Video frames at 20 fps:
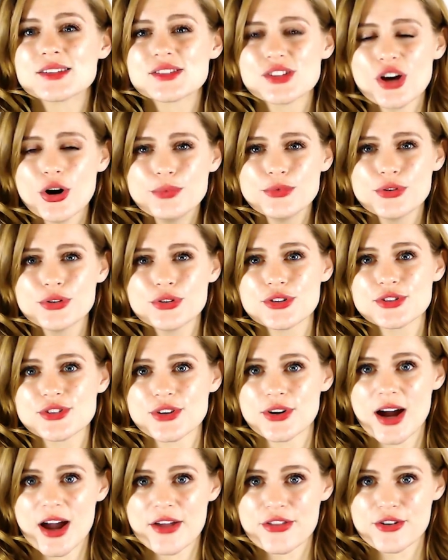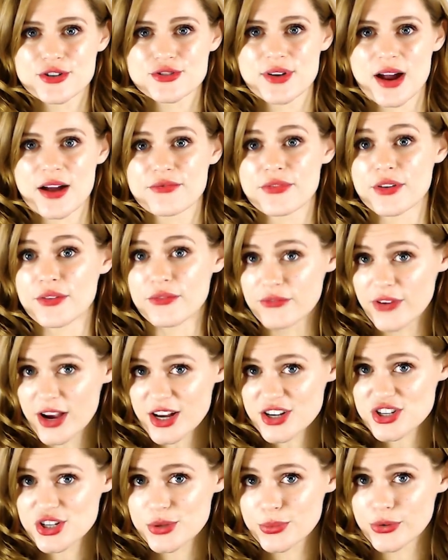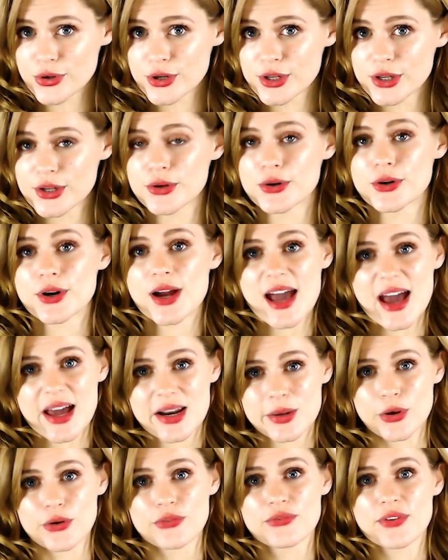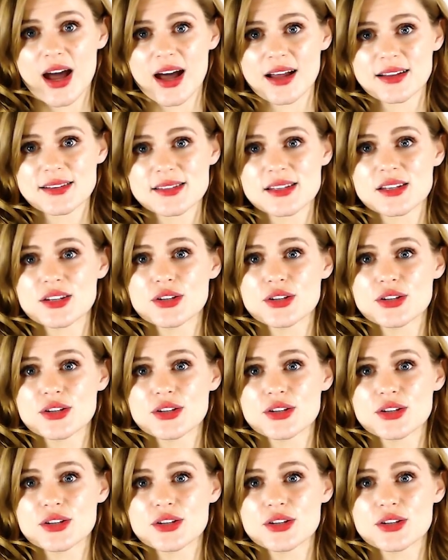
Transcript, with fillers: Soap noodles are either derived from vegetable oil or animal fats,